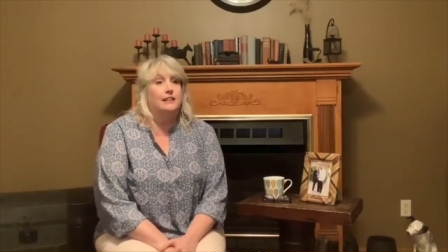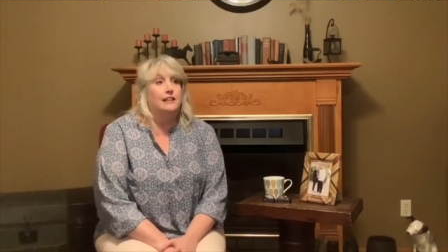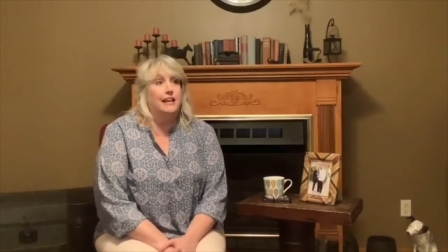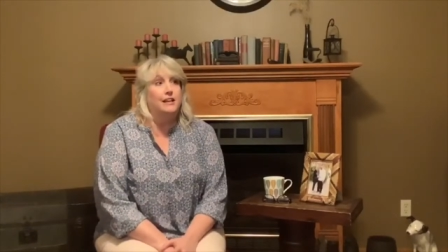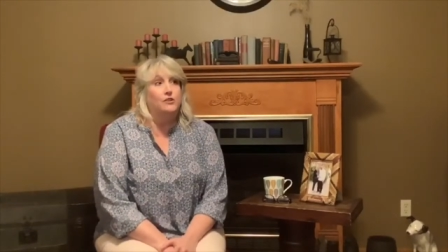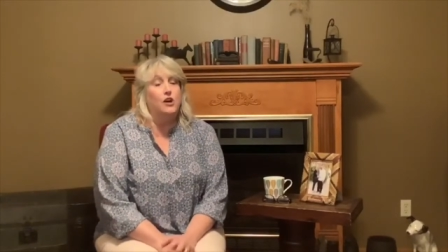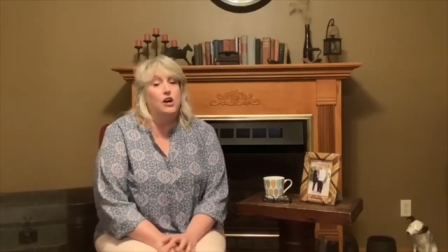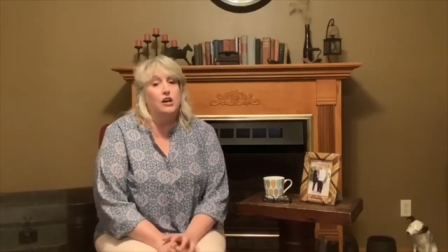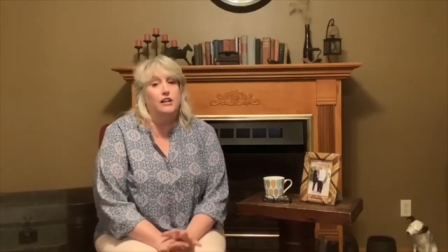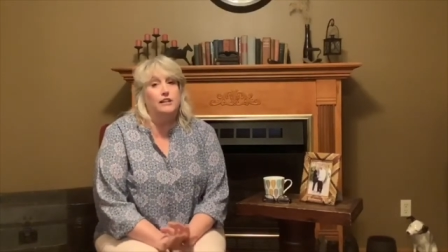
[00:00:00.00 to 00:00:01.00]
Later
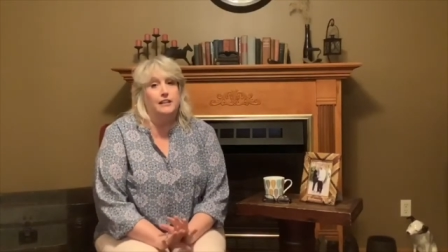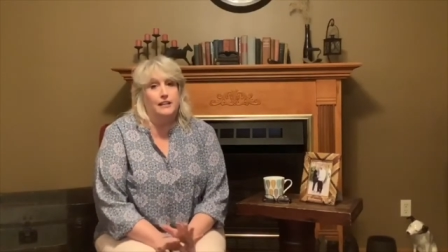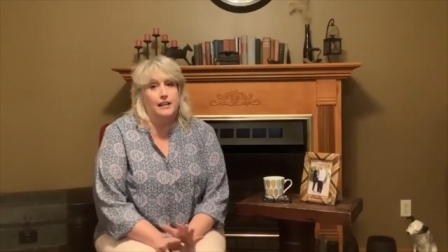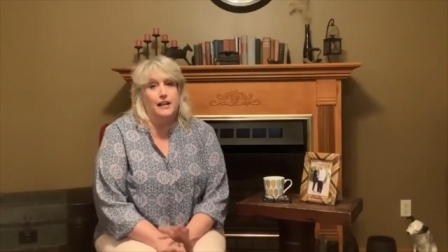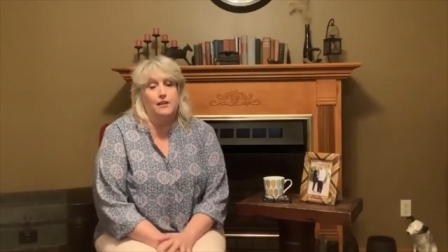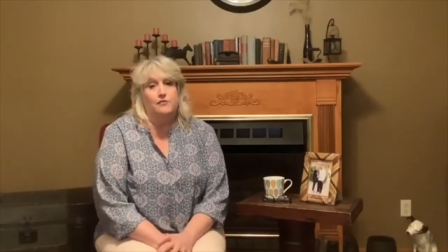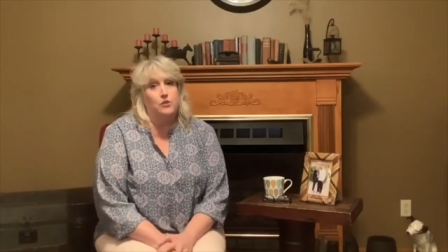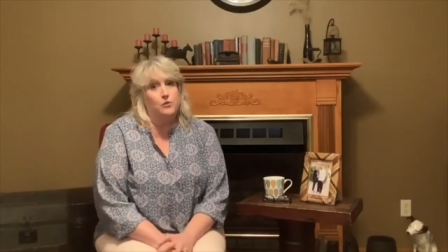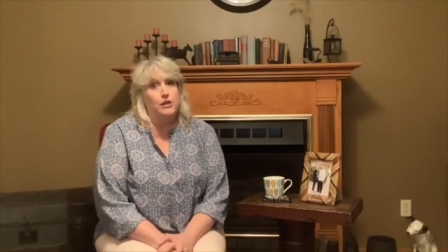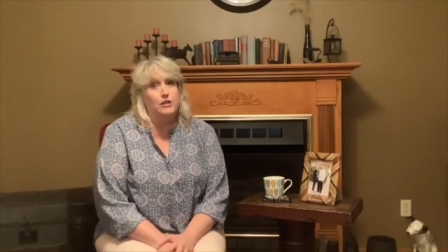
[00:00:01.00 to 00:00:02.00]
on, a
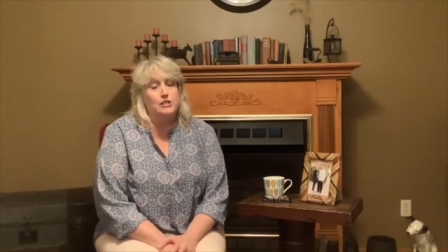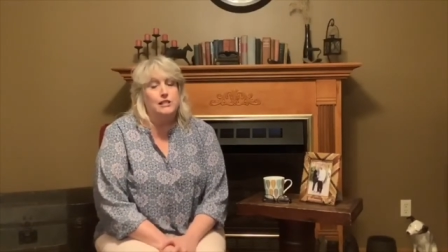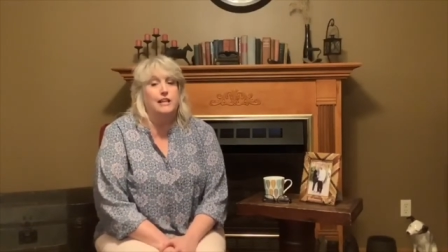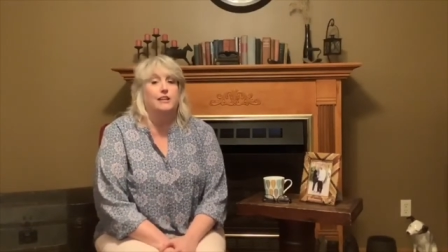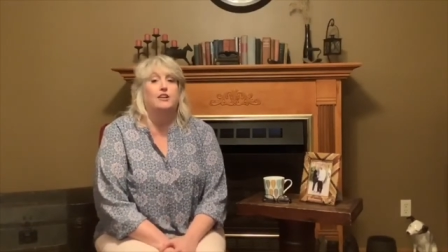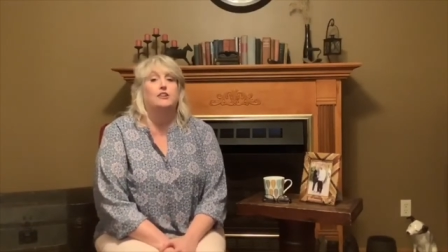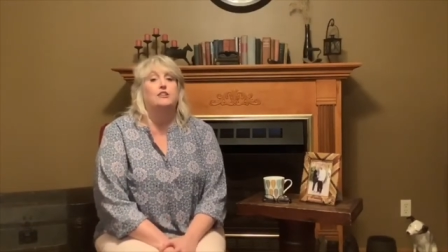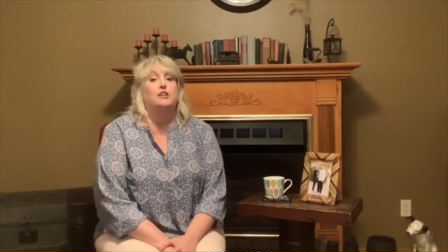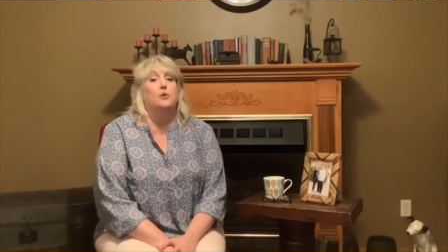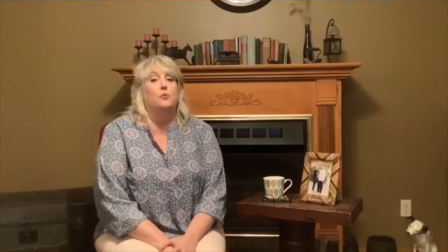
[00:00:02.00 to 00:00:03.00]
few years later,
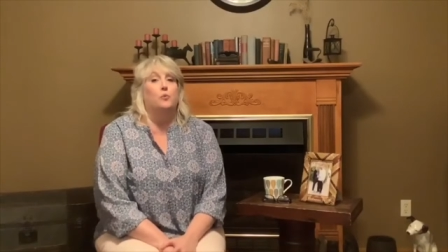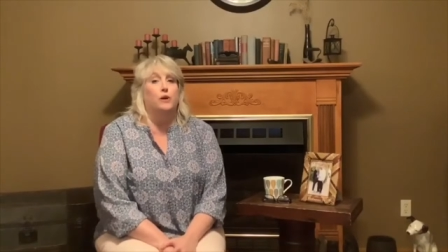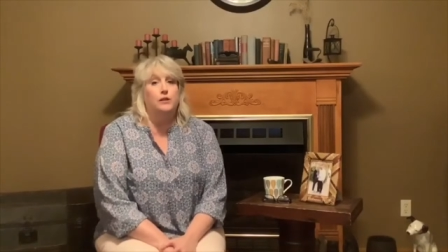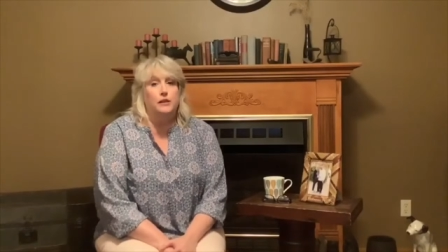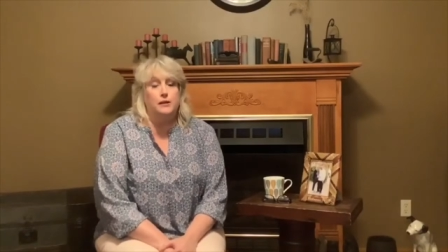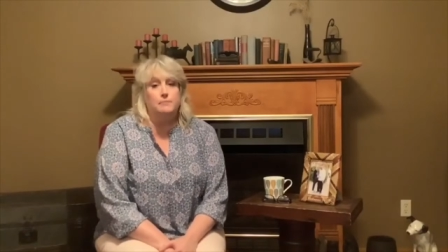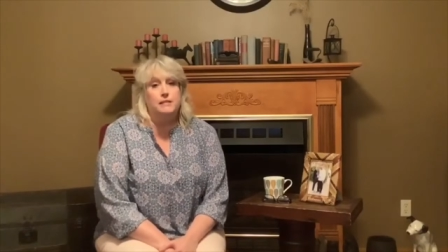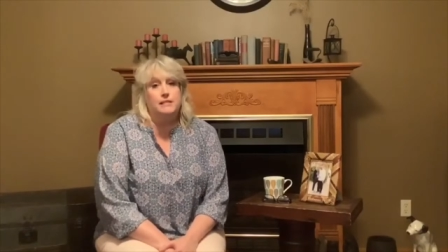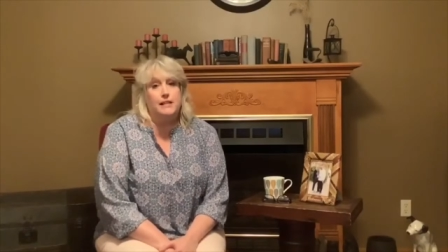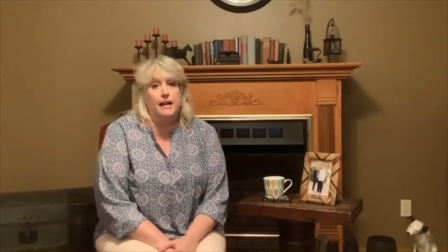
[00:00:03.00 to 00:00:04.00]
William
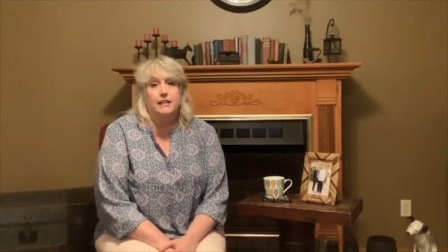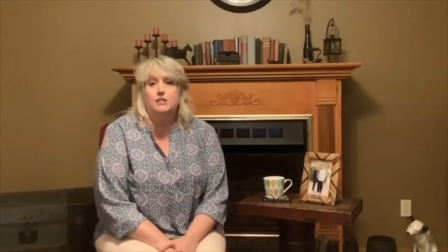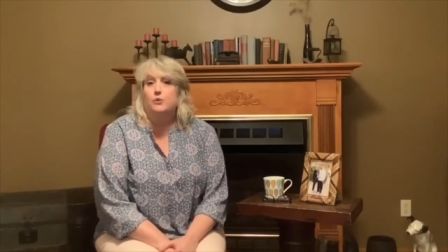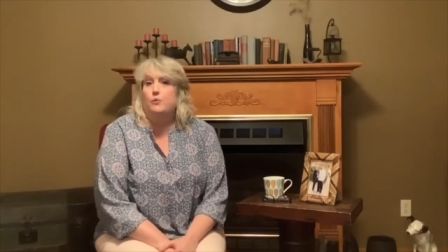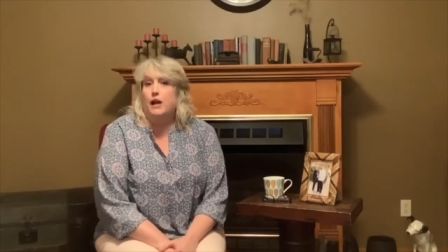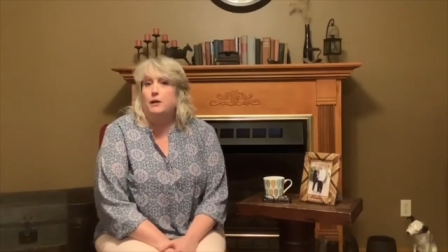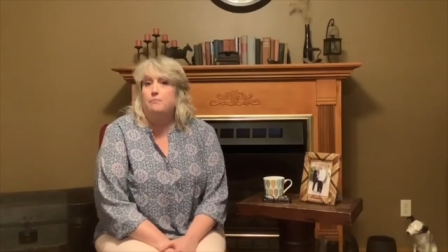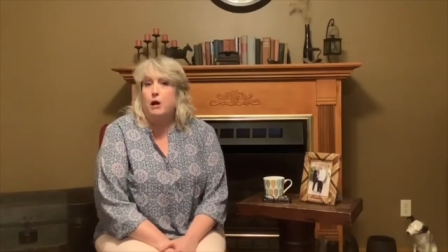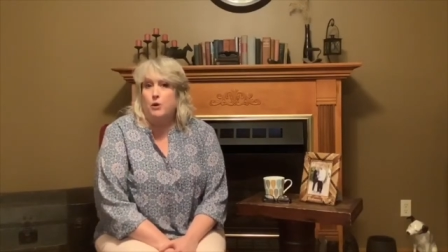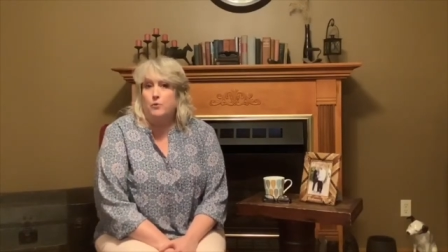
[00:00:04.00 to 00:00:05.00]
decided to write
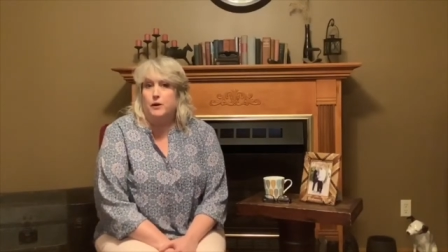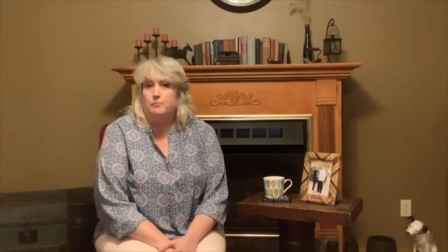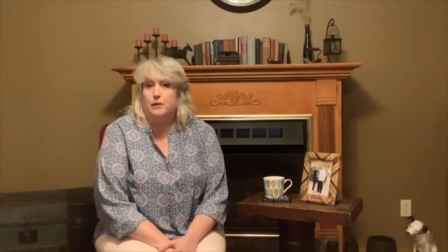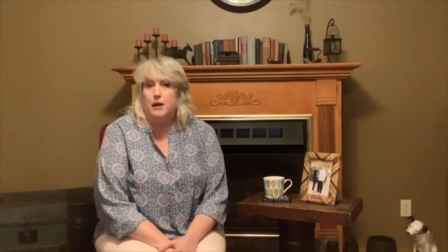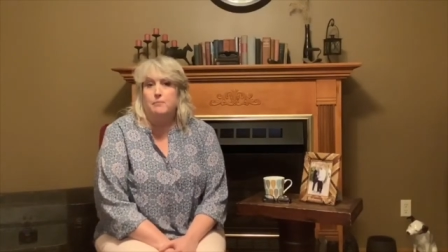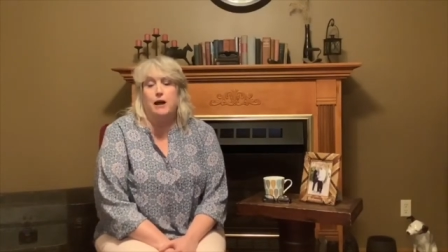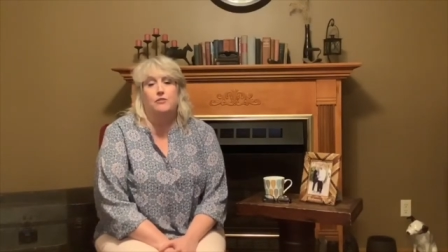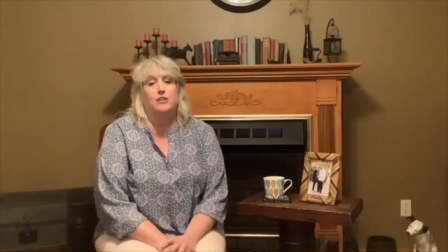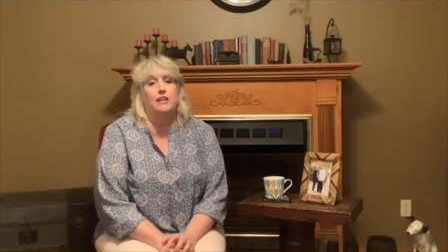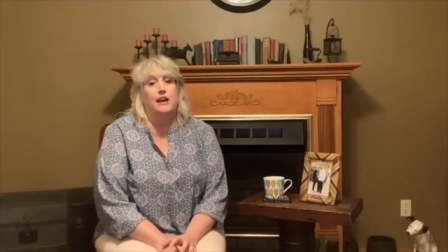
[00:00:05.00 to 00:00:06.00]
a poem
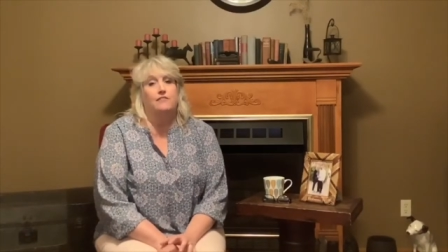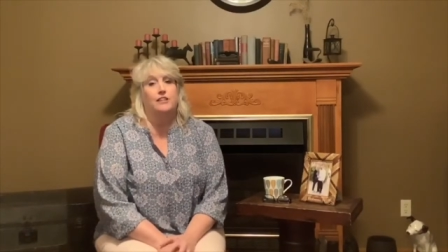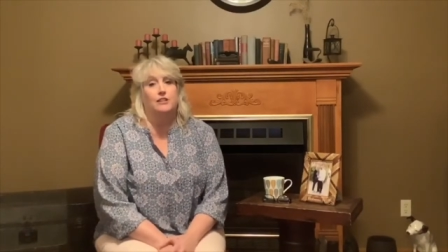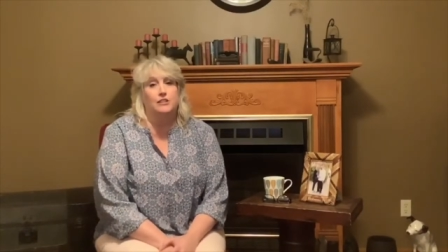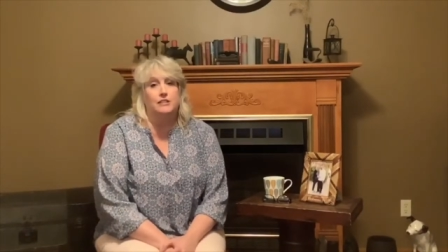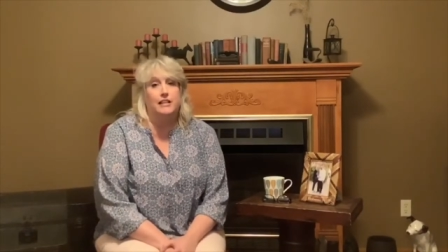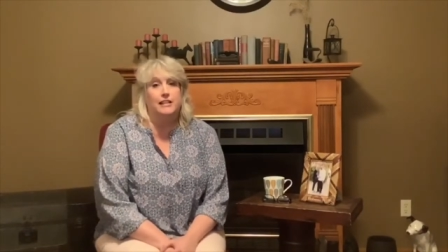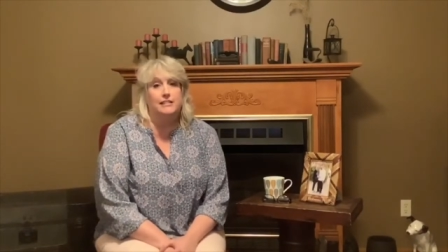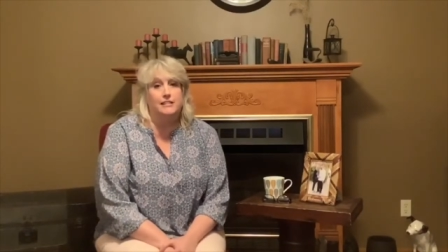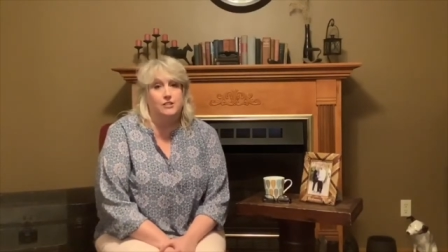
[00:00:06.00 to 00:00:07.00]
about the daffodils that
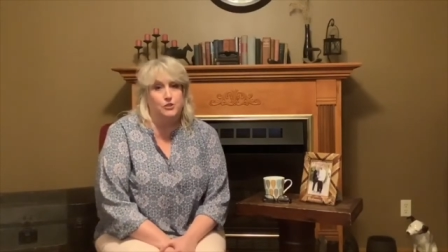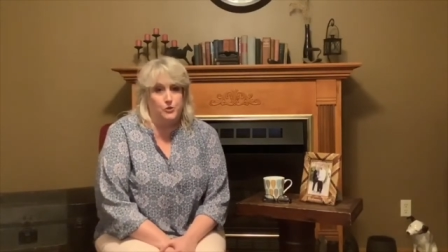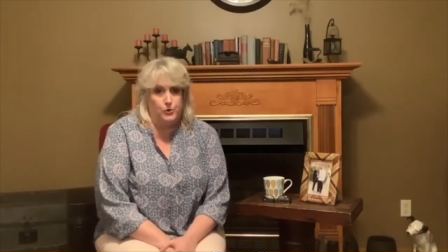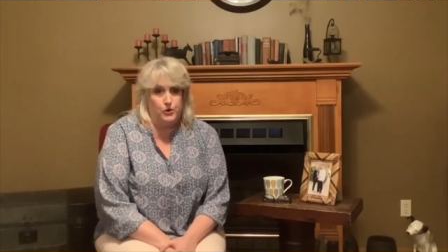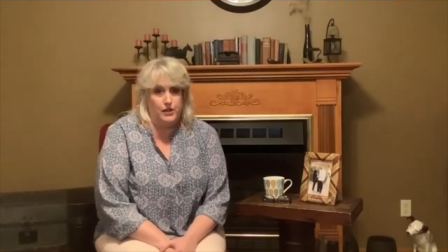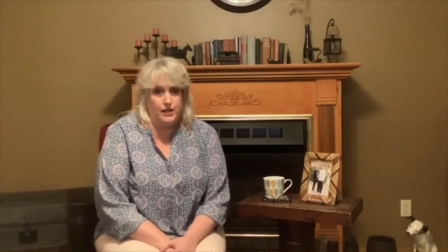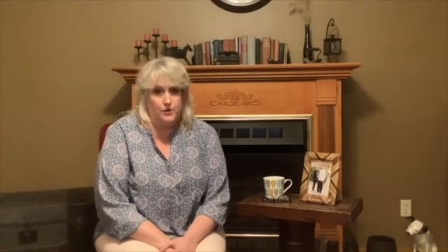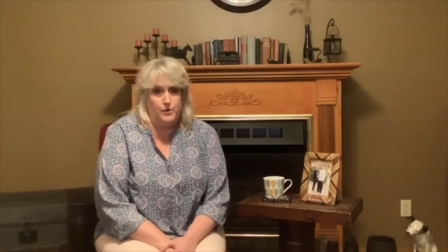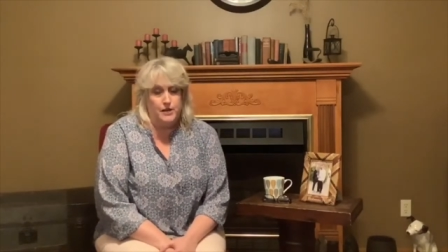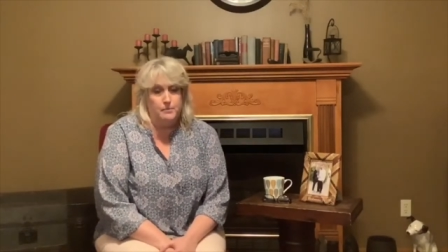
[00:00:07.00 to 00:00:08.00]
his sister Dorothy had
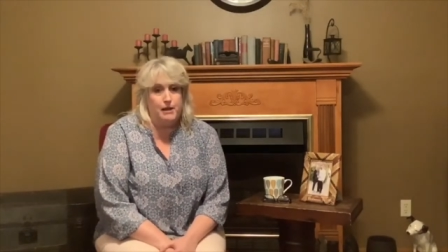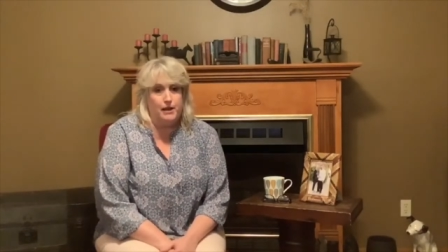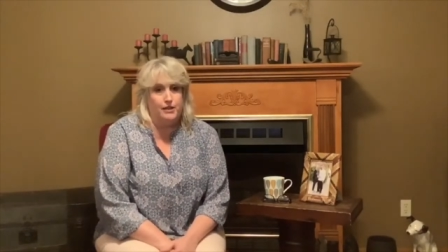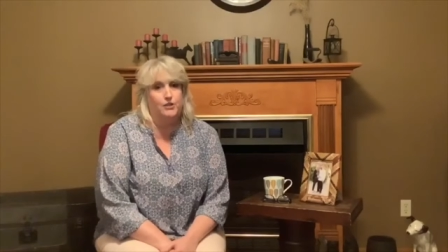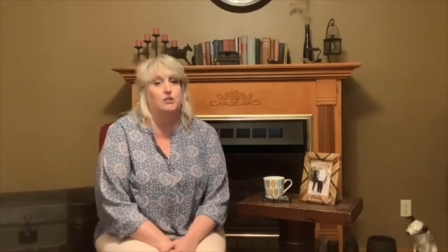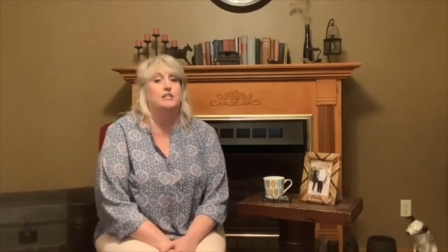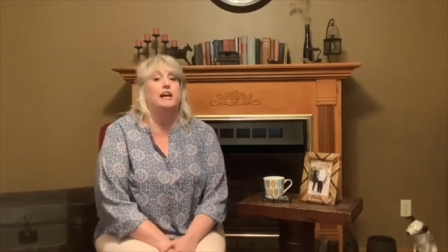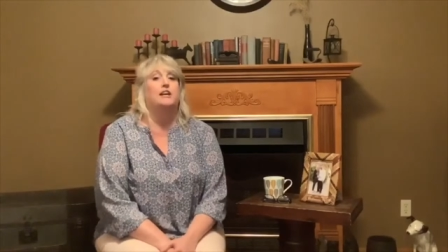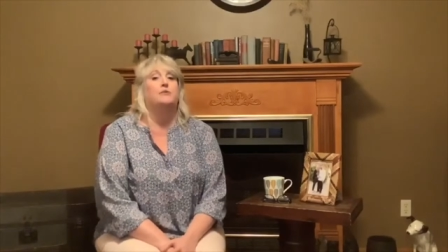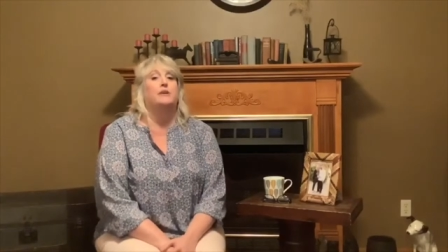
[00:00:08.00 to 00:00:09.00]
written about in her
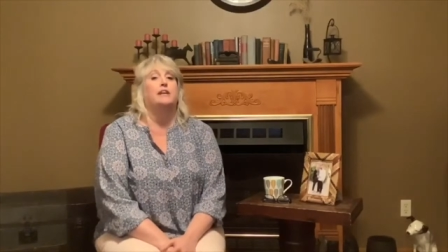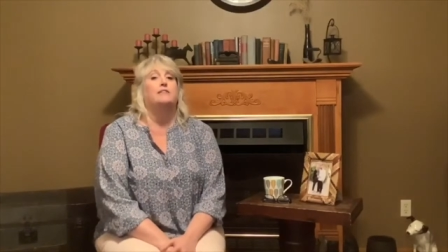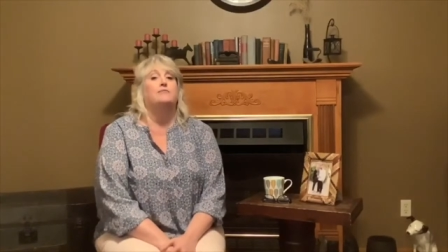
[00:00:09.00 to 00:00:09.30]
diary.